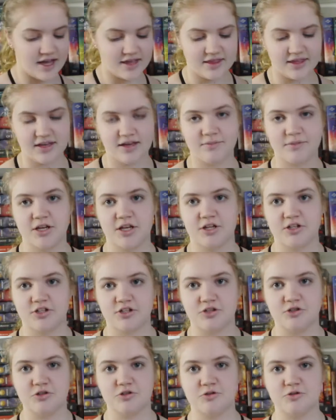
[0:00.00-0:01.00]
I think I'm gonna
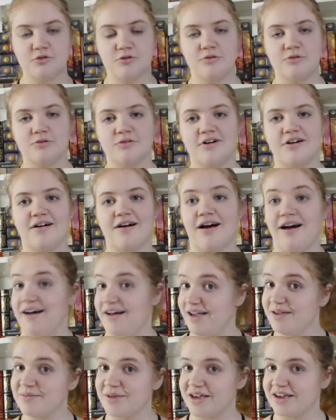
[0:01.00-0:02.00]
do
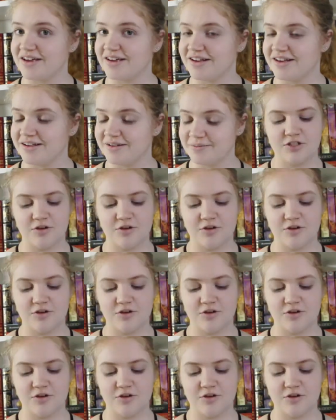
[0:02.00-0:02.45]
makeup.